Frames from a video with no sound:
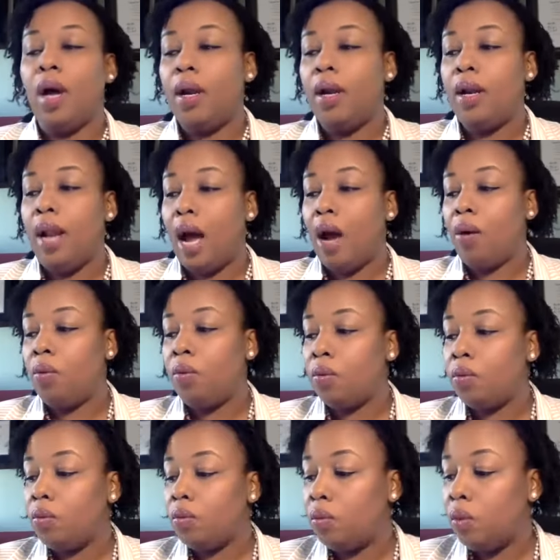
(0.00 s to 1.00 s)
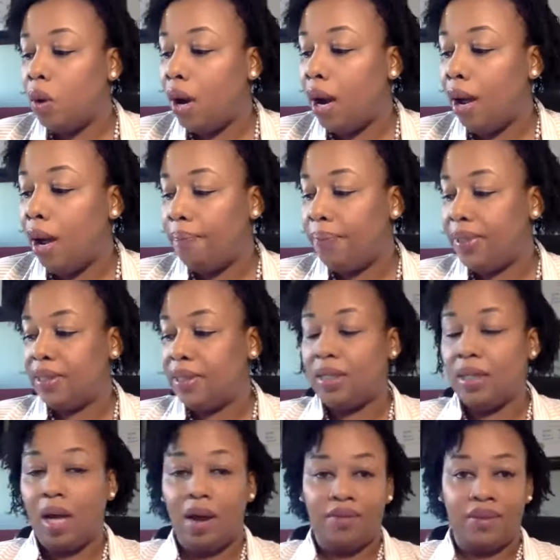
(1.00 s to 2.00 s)
now what
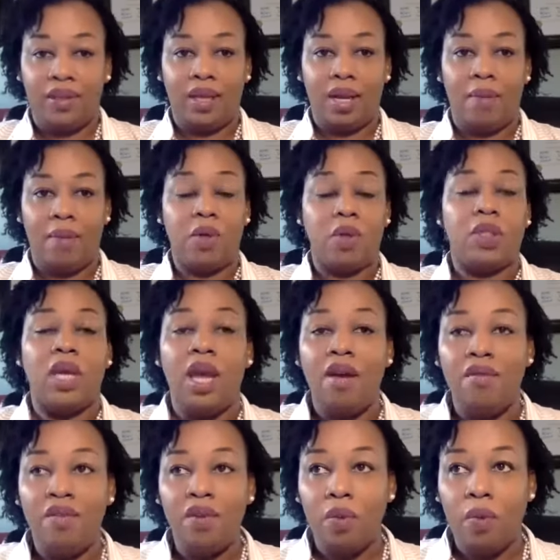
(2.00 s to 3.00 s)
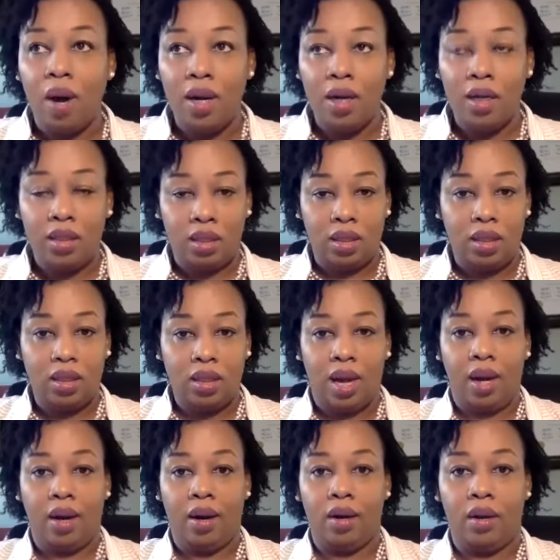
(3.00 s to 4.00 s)
happens after that? Because everyone is in
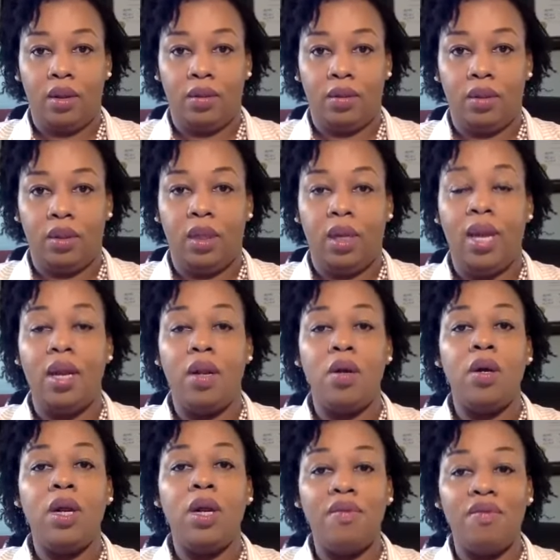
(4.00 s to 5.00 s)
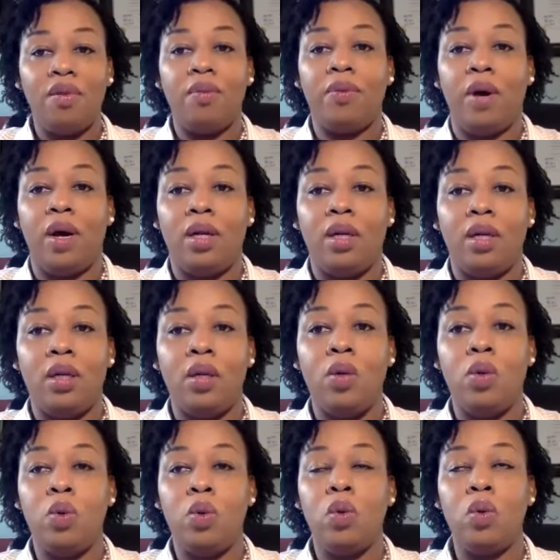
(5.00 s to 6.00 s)
that category, and not everyone
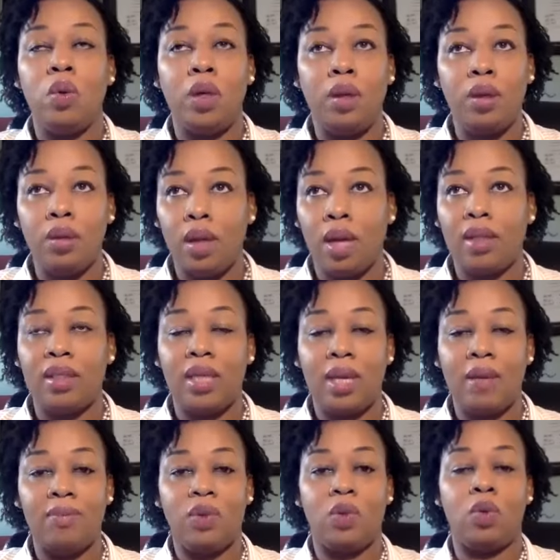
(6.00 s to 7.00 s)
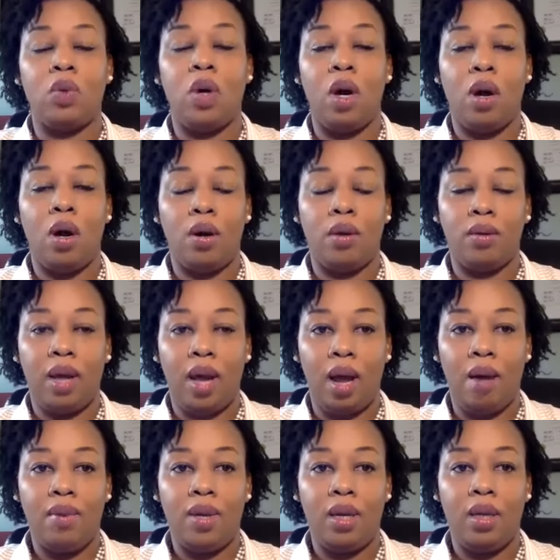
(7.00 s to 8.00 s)
who attempts to
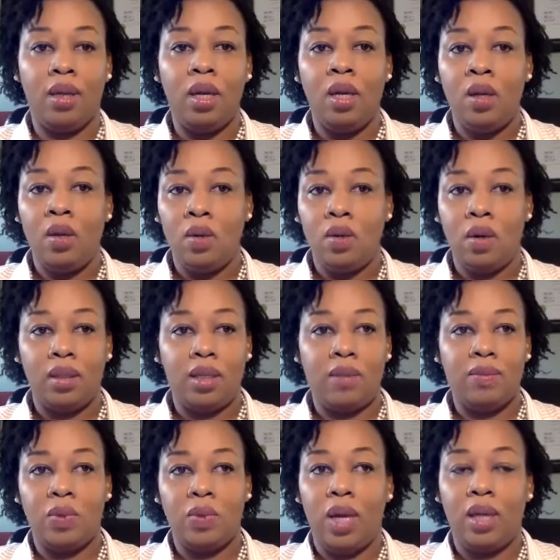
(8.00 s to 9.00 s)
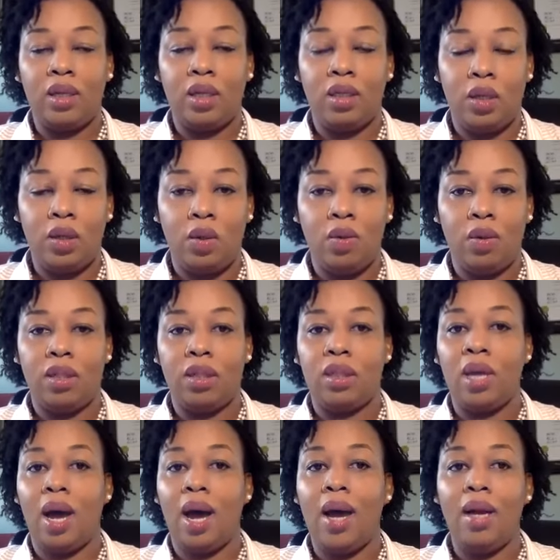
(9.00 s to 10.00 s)
come in, who attempts to enter the
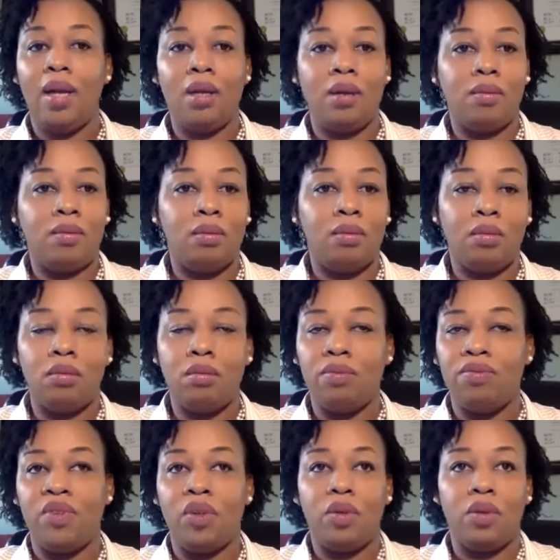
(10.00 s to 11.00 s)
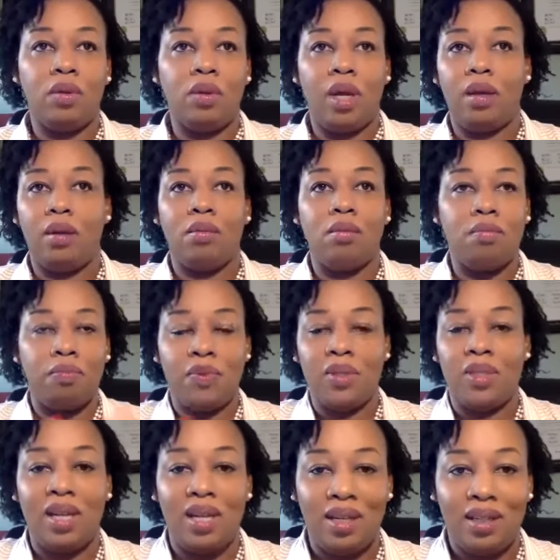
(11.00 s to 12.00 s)
US, either like
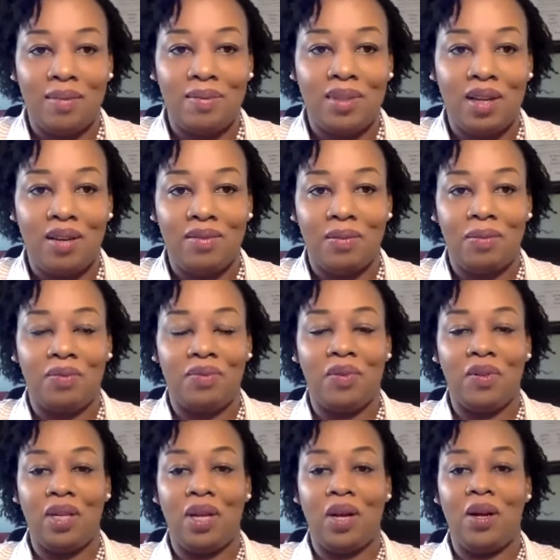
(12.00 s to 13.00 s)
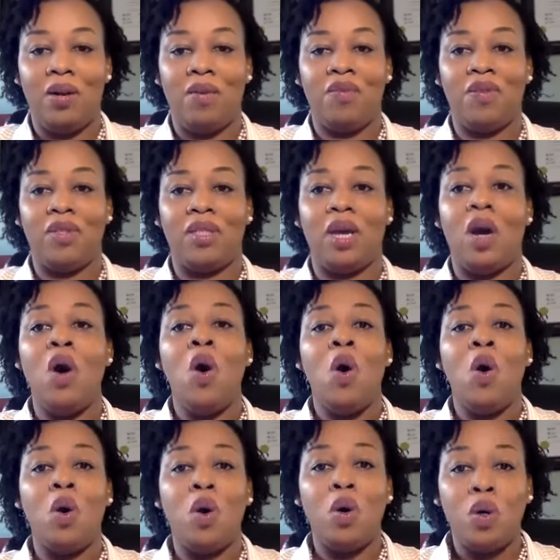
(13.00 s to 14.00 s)
presenting themselves before an officer
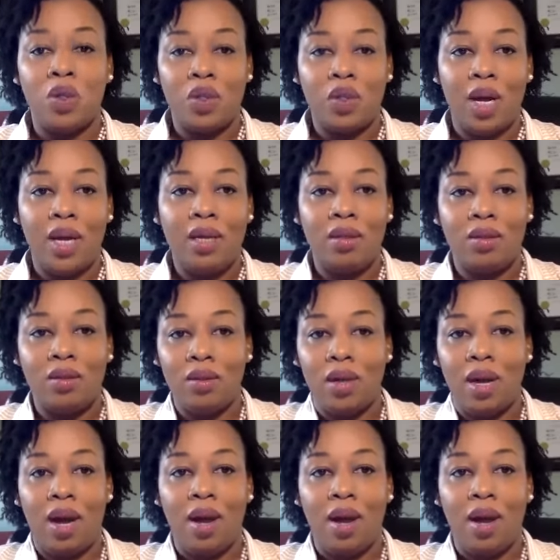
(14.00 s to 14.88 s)
or trying to